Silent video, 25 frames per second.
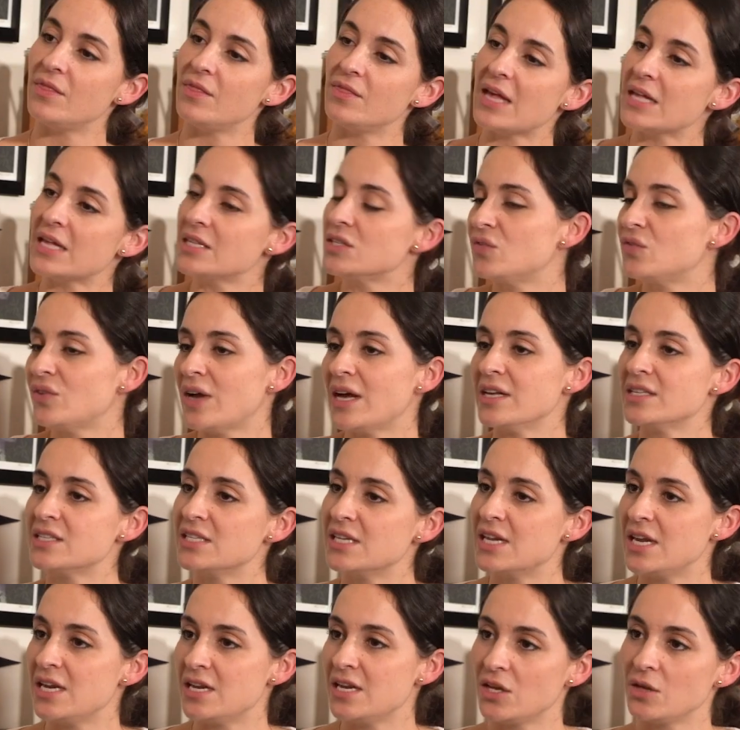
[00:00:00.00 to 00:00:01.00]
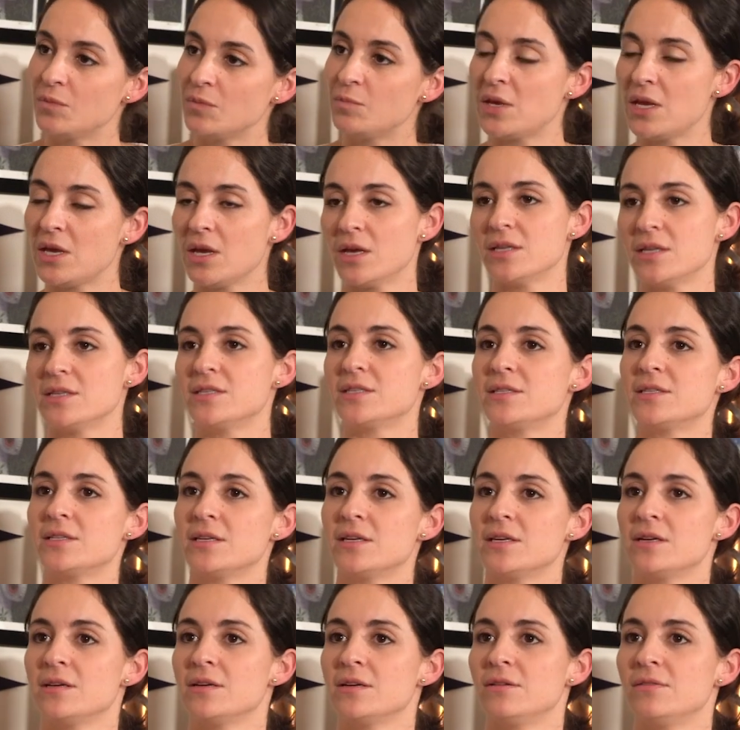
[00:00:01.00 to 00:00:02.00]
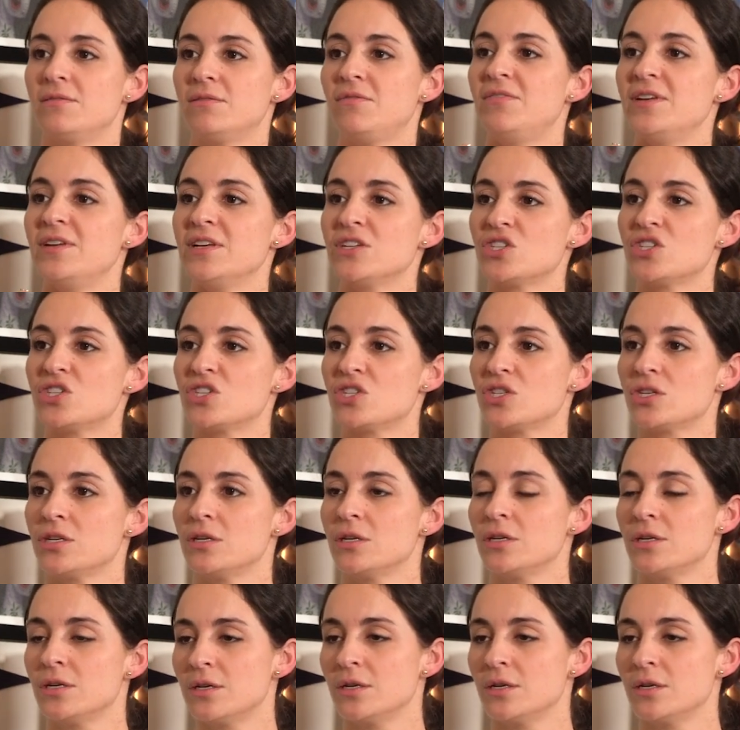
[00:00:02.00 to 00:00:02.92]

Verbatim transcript: that's fascinating because fish